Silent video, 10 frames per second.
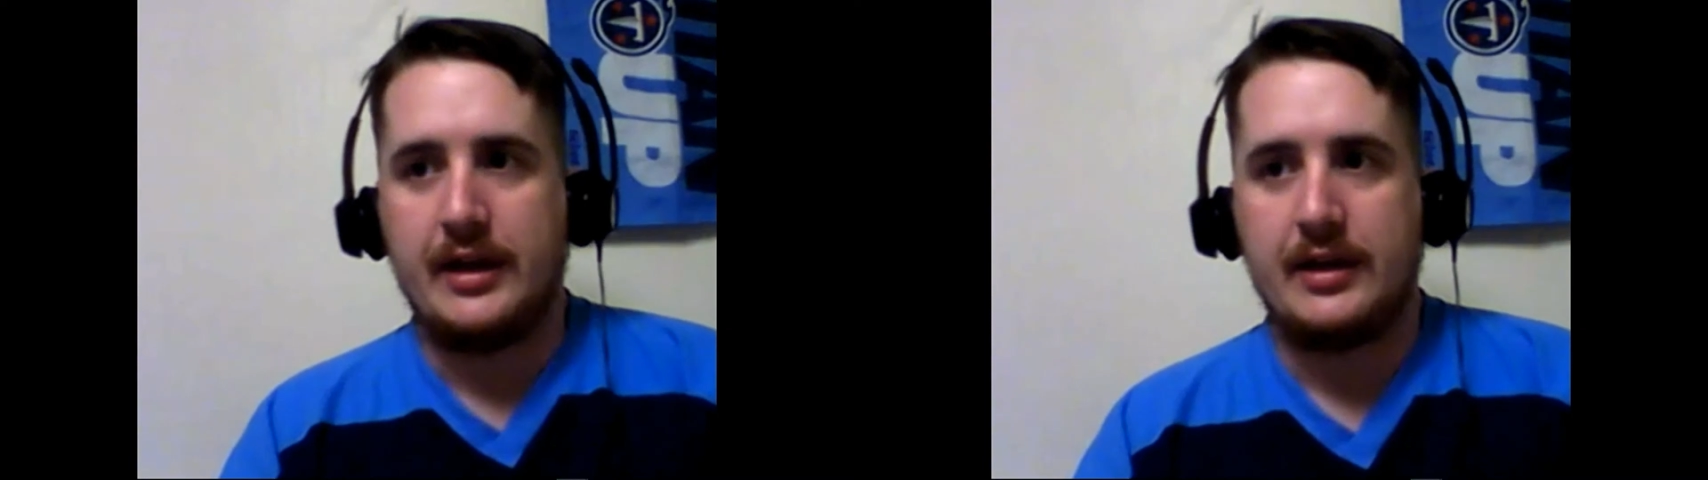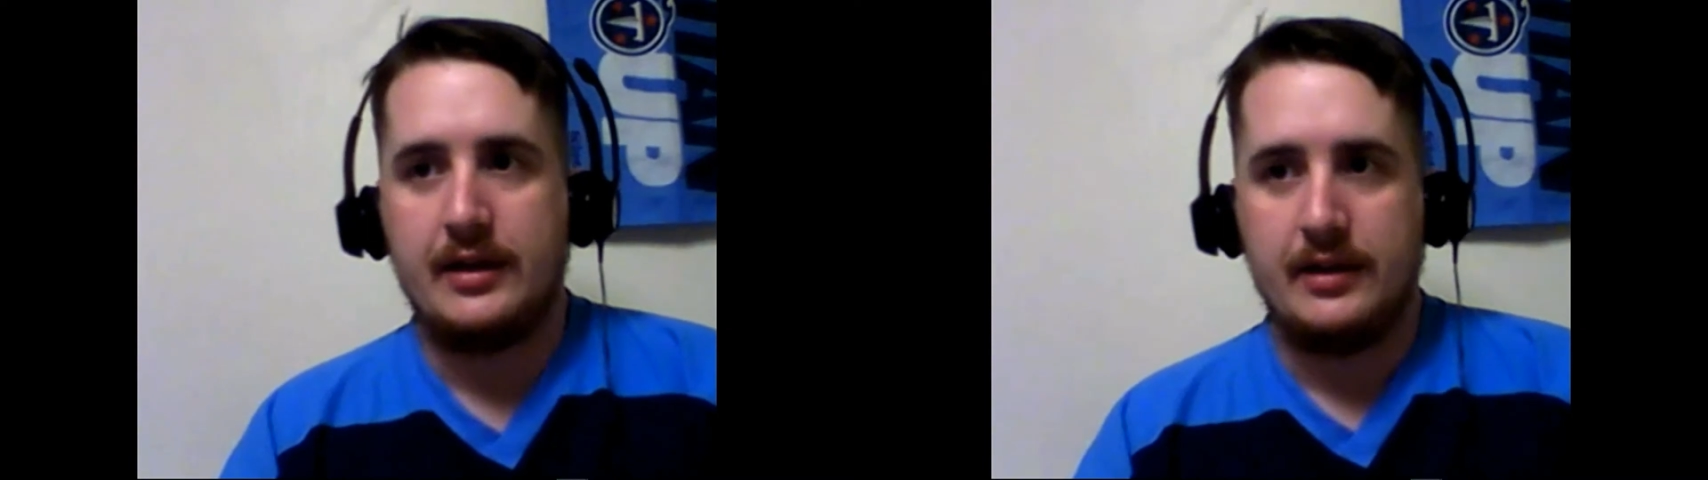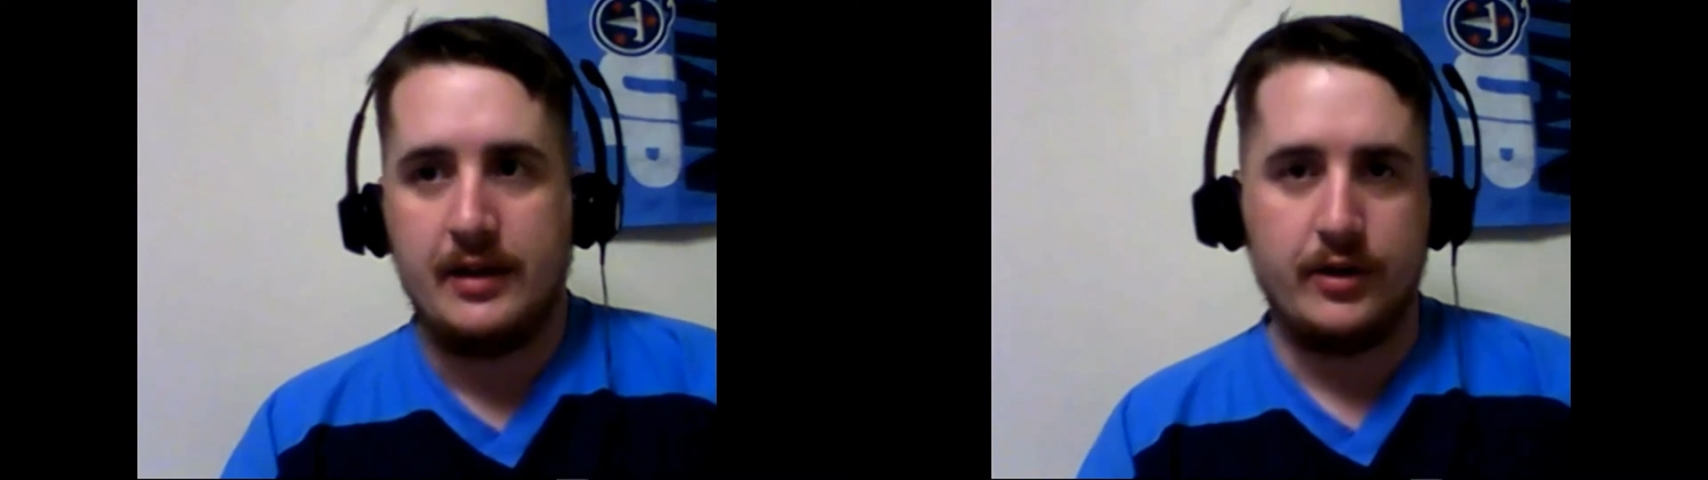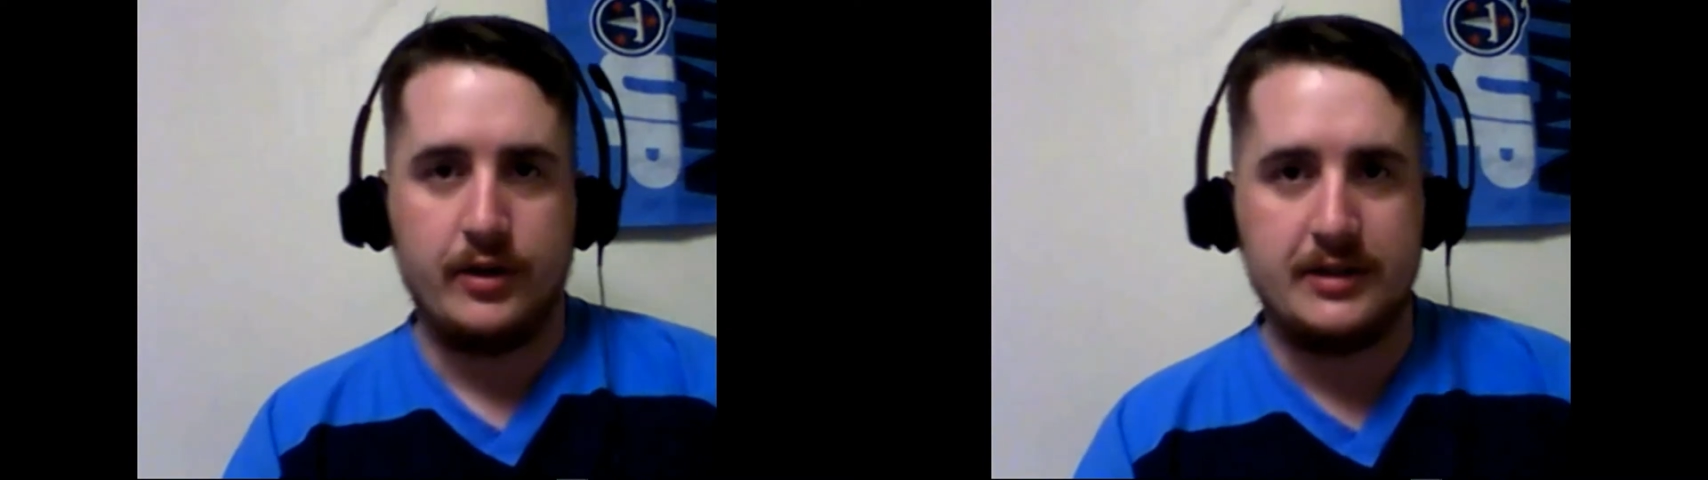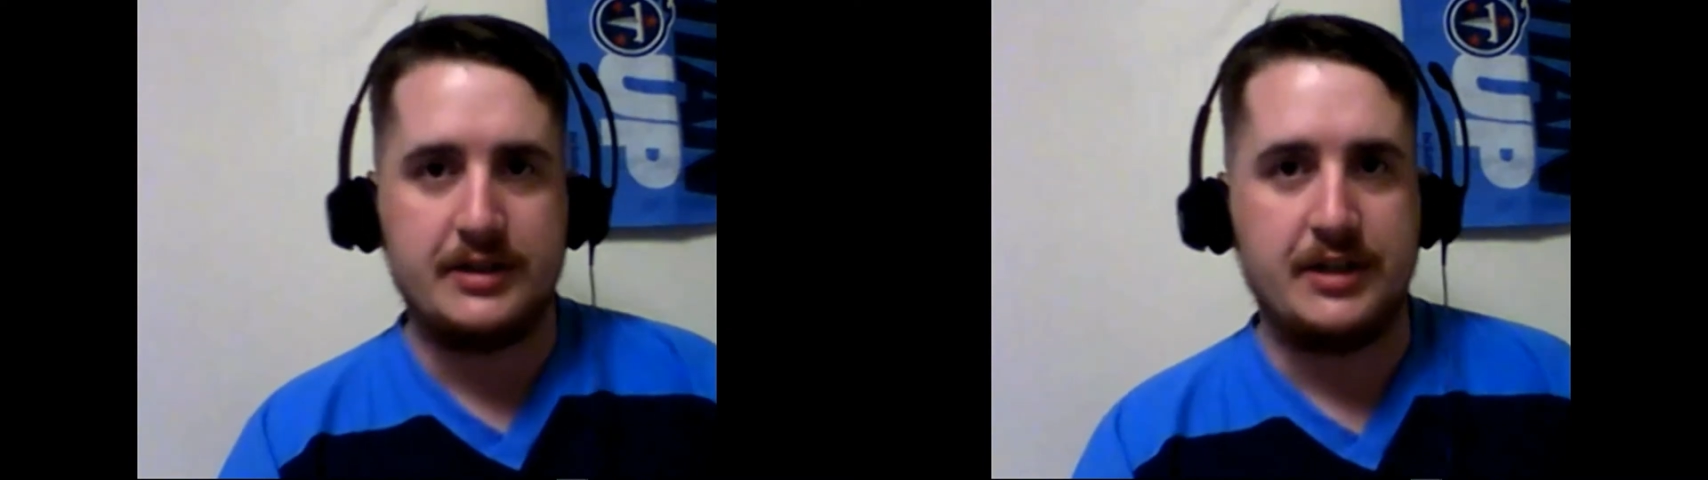that you're going to
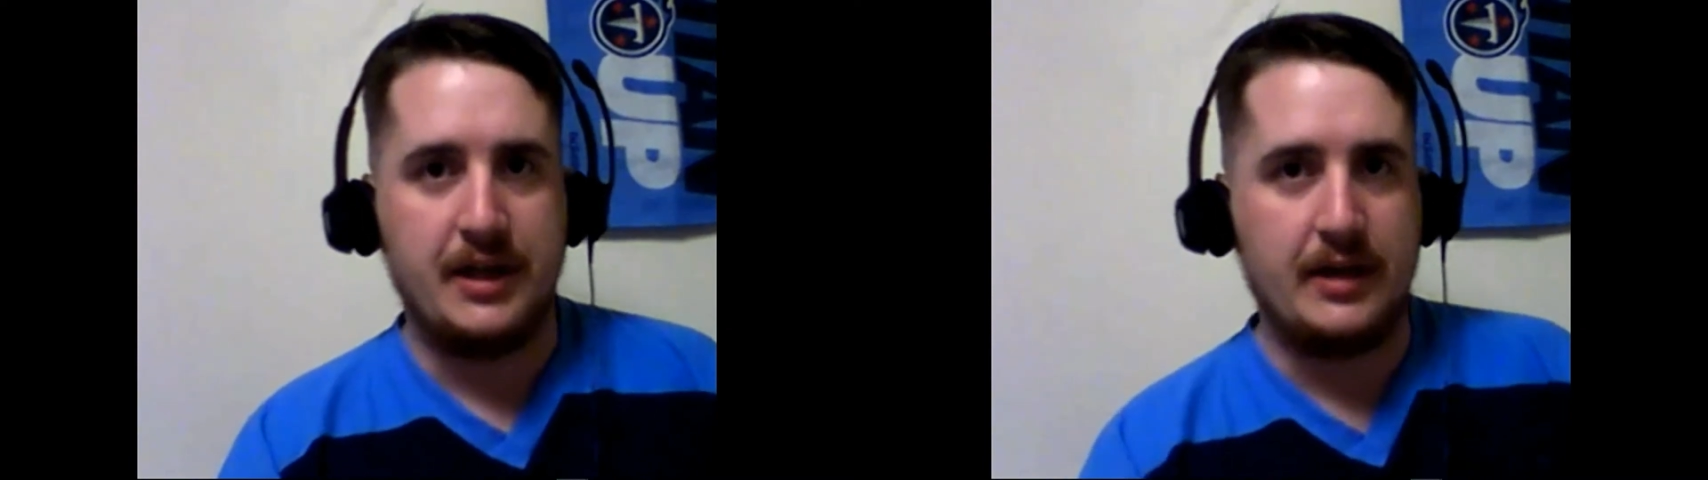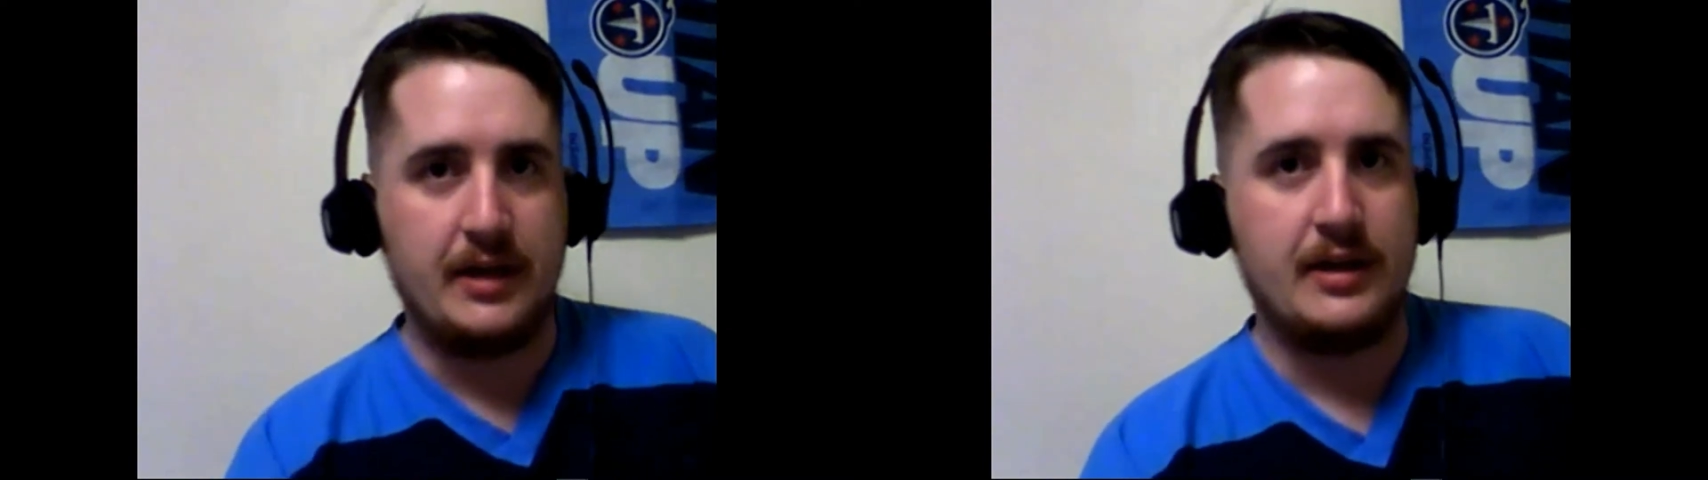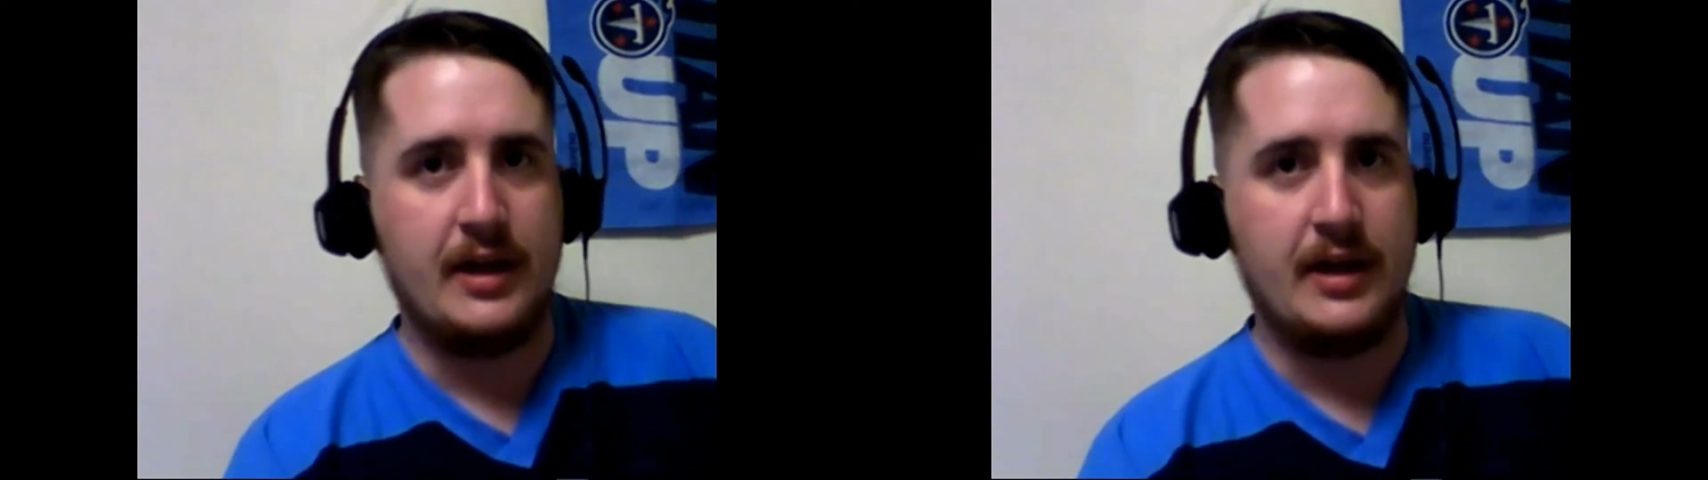see it. And,